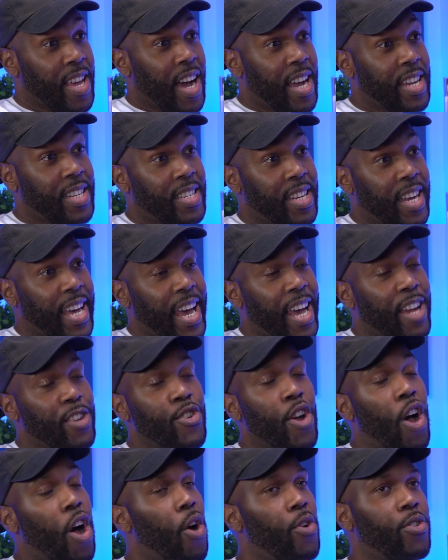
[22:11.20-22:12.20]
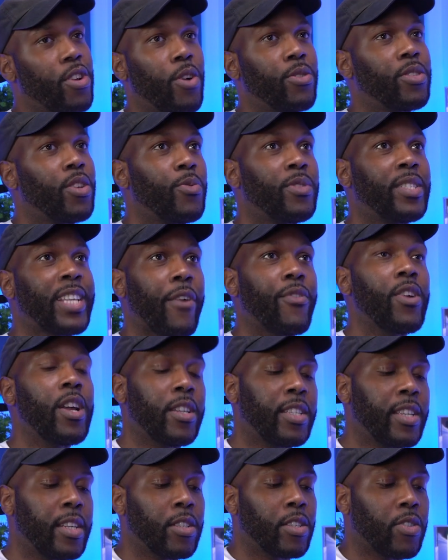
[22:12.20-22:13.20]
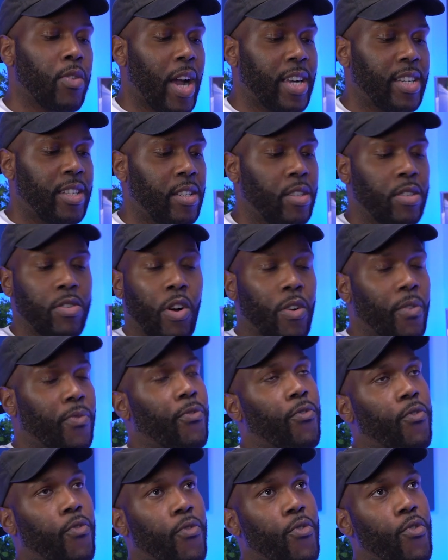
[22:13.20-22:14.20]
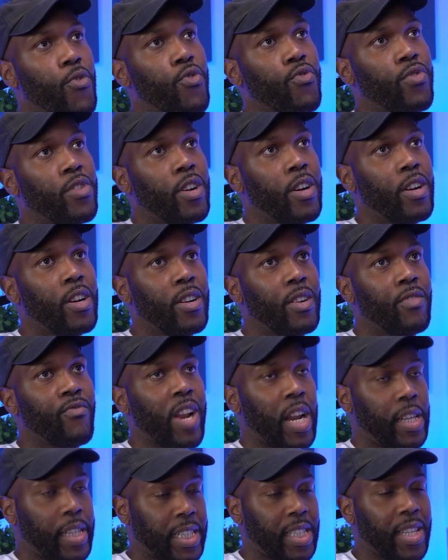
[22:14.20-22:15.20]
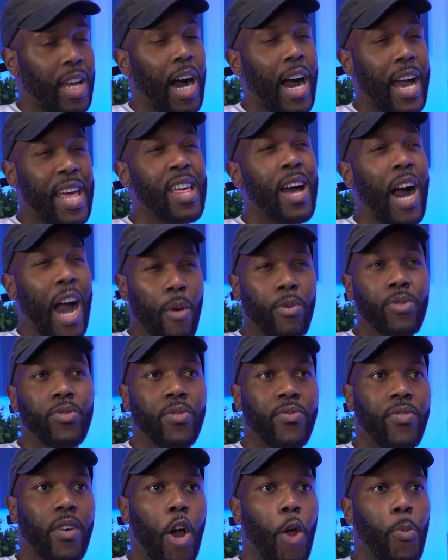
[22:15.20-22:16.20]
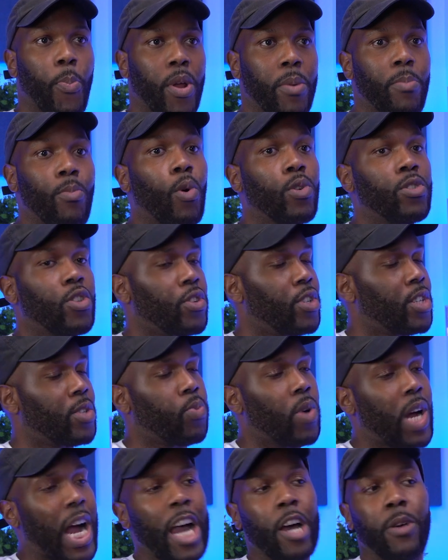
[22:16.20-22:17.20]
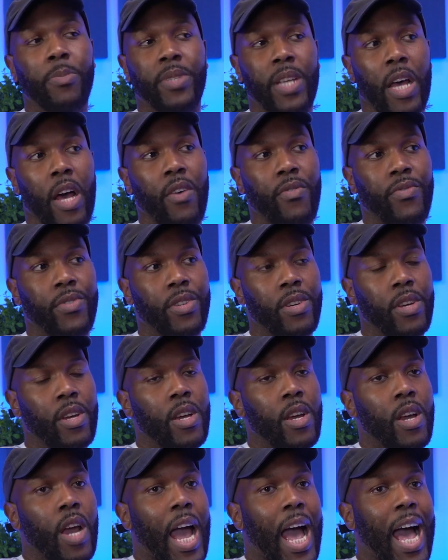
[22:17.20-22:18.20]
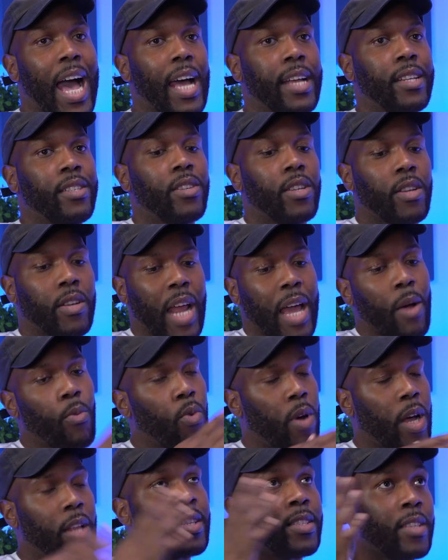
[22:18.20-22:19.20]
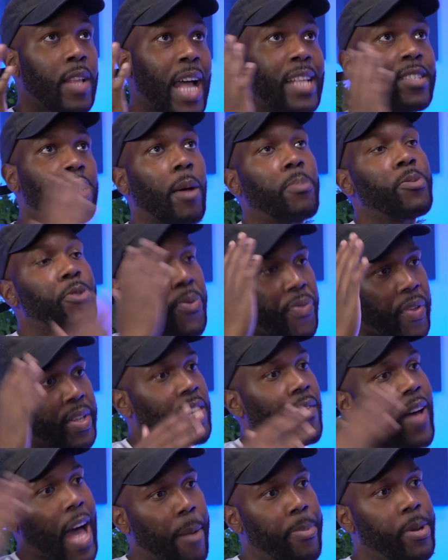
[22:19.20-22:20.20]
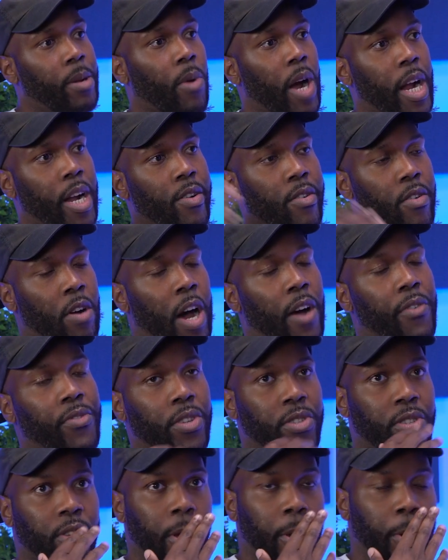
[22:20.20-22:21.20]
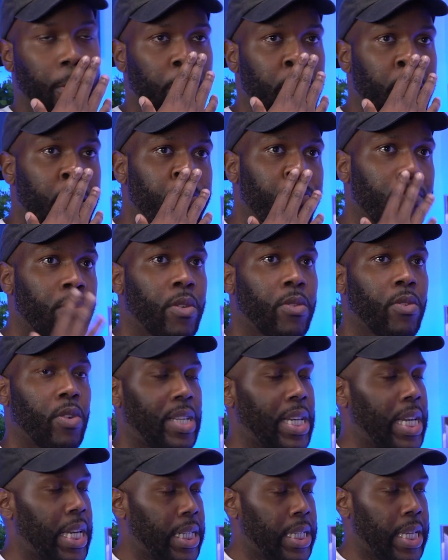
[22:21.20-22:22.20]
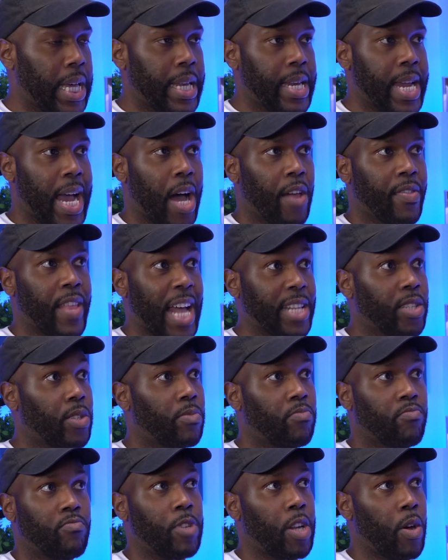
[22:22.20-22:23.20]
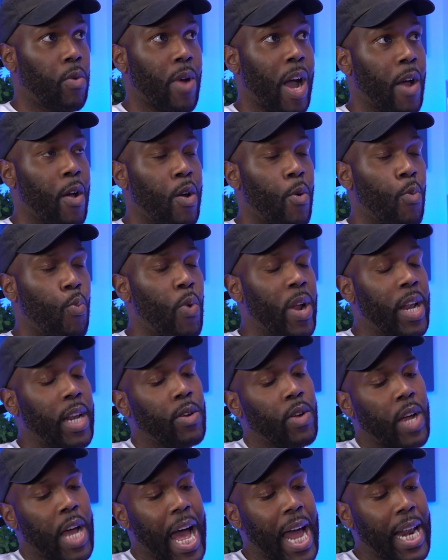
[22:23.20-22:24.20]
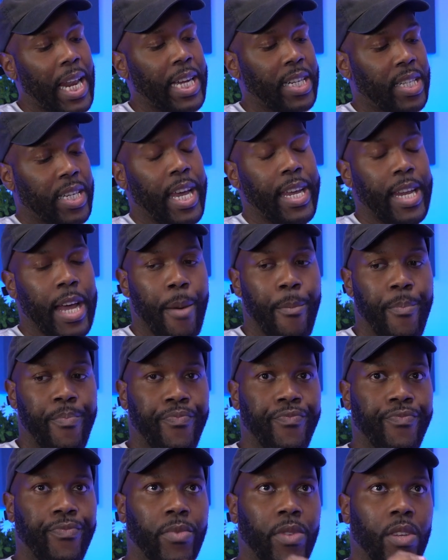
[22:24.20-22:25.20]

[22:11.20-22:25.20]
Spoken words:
Yeah, I did. No. So definitely didn't. So actually not through the realization that I was referred, but more so just what I observed and and subsequent things that happened in my career after. So got to LinkedIn now, and that's, when at LinkedIn,